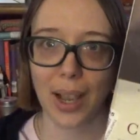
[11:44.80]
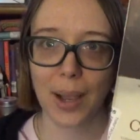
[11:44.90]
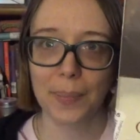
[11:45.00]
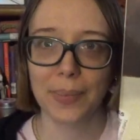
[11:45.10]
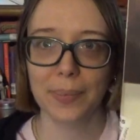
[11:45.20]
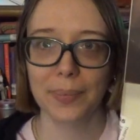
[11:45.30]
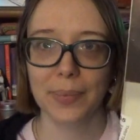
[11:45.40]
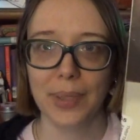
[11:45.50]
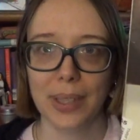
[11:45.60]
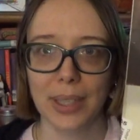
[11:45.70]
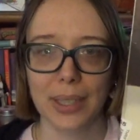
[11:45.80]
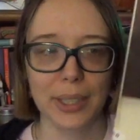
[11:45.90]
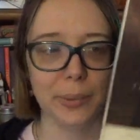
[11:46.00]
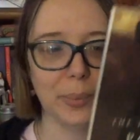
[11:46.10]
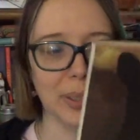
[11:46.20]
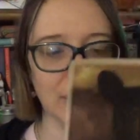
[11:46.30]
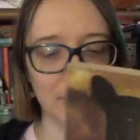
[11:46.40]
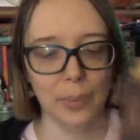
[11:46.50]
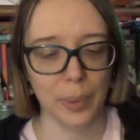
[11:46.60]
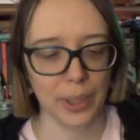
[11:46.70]
um, I think this will be
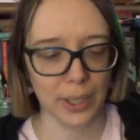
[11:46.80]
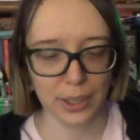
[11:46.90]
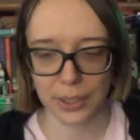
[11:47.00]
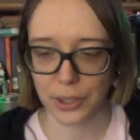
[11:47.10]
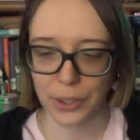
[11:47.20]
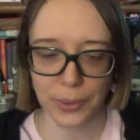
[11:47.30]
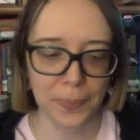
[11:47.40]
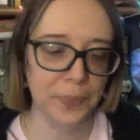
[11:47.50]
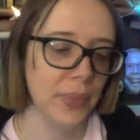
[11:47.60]
pretty good too.